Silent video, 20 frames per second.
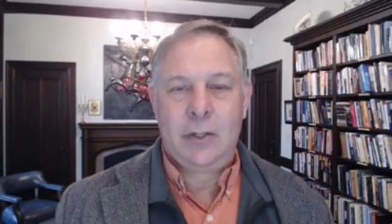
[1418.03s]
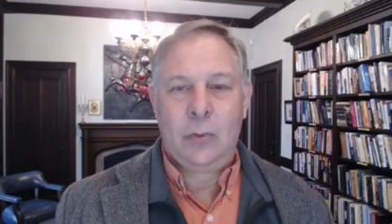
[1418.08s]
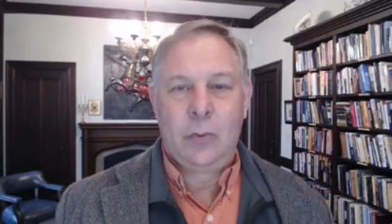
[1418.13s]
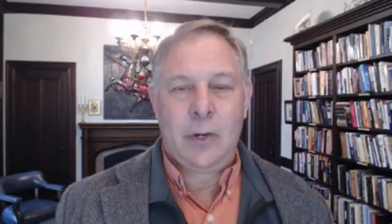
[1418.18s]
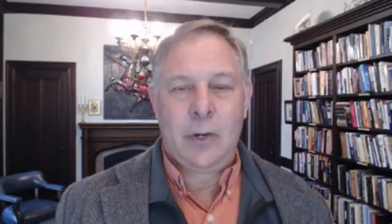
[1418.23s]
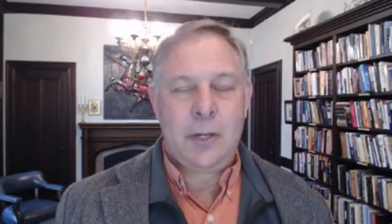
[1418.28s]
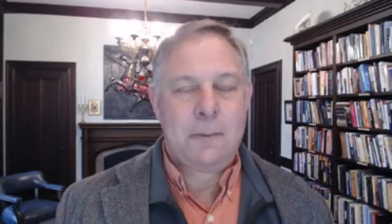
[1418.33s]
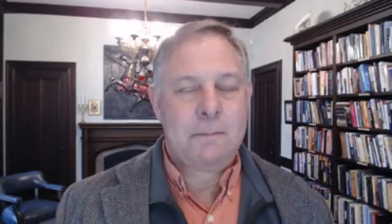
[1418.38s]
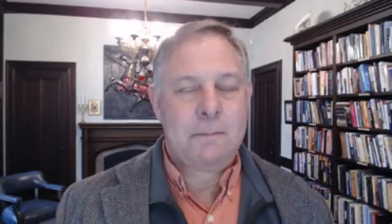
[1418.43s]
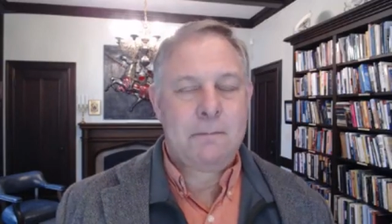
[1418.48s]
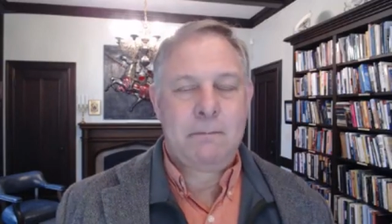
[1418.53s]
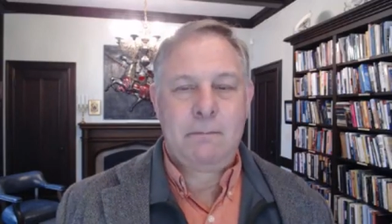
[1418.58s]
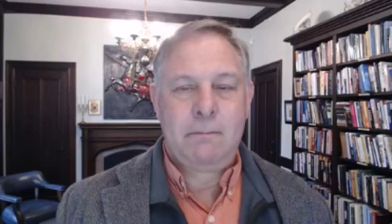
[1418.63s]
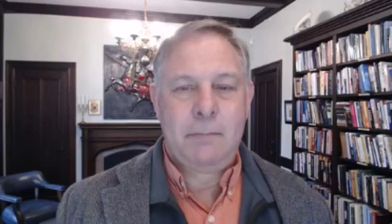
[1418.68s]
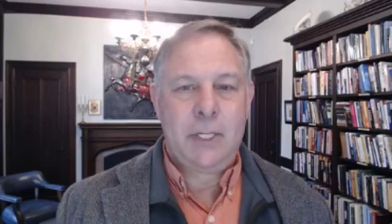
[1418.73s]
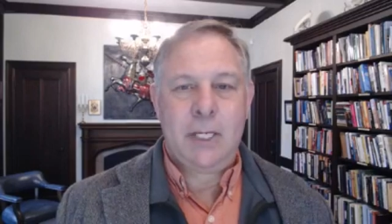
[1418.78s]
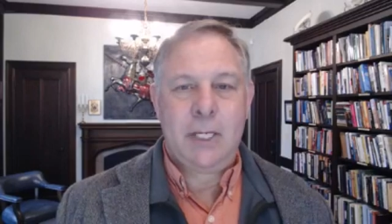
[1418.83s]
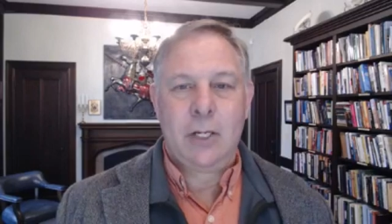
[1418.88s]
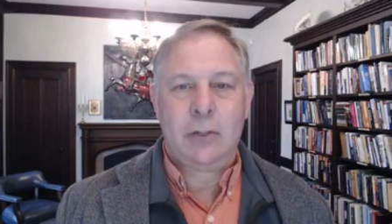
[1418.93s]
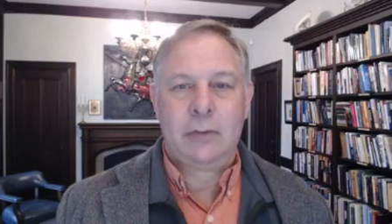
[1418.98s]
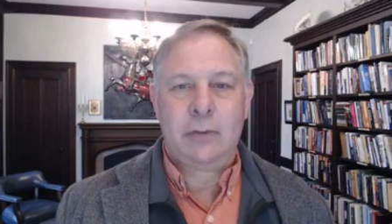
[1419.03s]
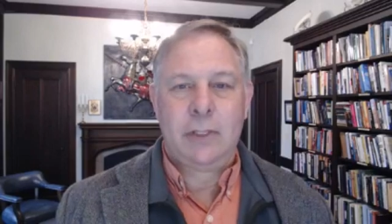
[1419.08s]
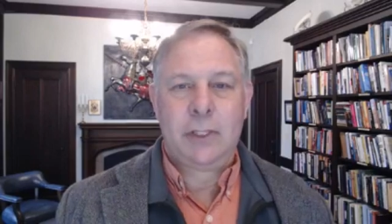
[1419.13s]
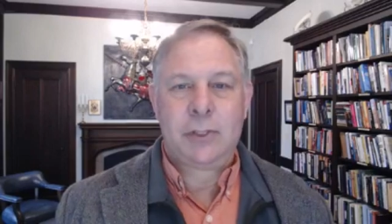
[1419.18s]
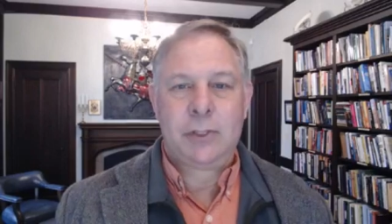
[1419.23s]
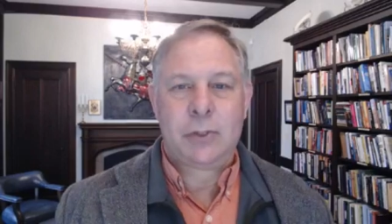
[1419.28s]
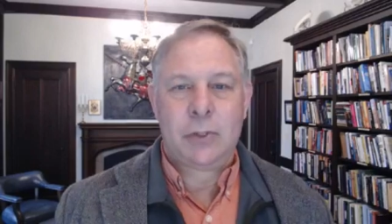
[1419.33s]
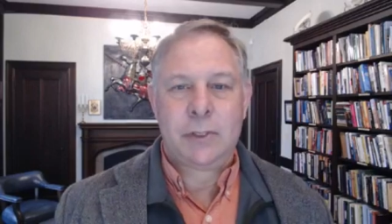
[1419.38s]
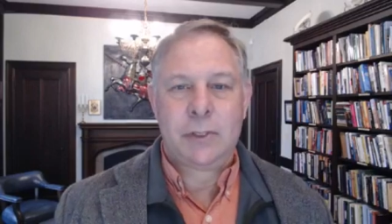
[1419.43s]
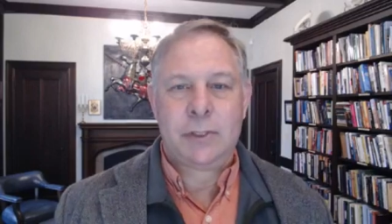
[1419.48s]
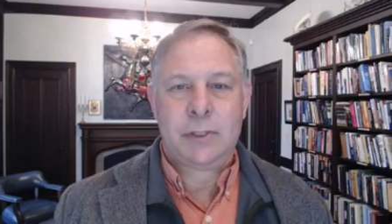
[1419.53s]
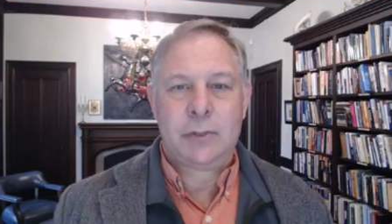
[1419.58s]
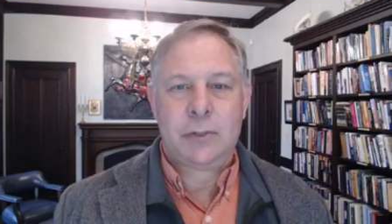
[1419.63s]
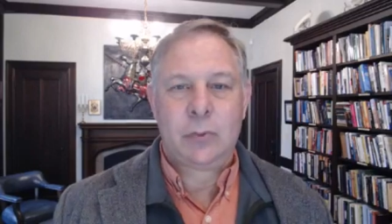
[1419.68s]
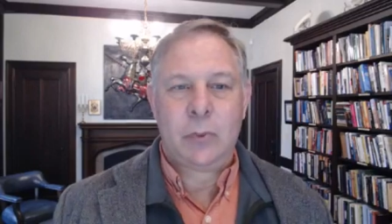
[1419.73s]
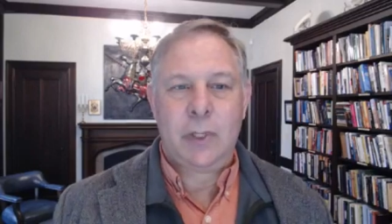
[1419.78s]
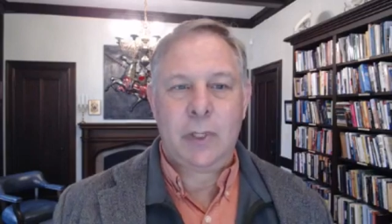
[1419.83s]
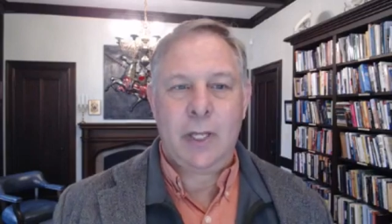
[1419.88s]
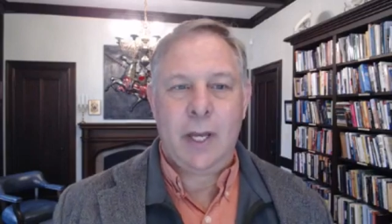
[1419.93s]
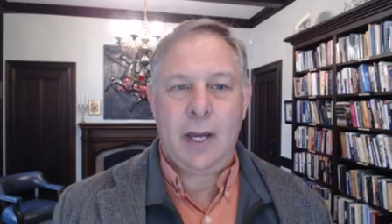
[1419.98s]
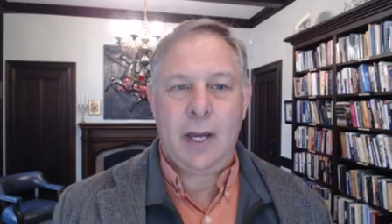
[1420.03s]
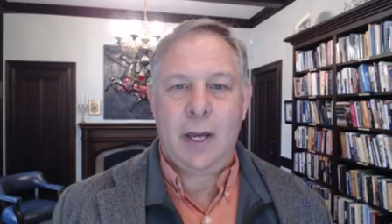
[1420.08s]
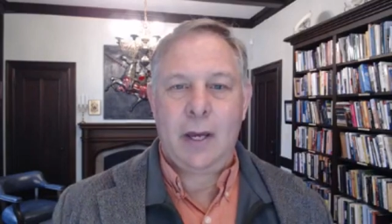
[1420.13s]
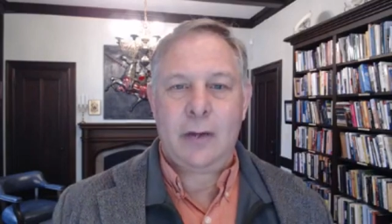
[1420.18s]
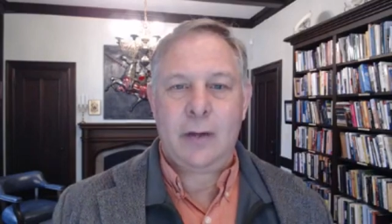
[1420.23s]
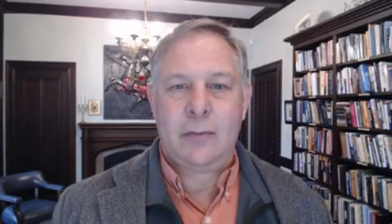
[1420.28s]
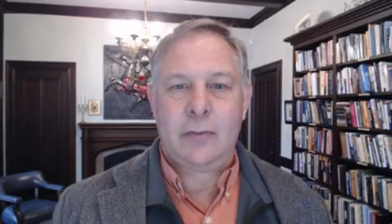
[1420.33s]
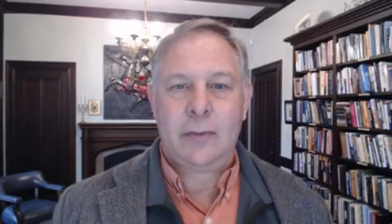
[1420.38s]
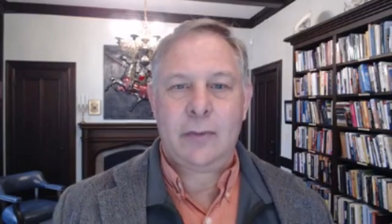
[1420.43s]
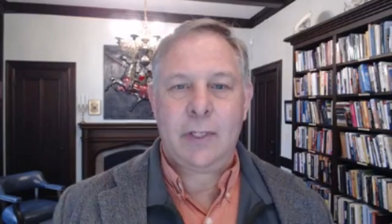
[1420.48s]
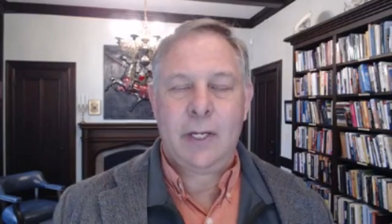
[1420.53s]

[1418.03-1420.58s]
what meager resources we have,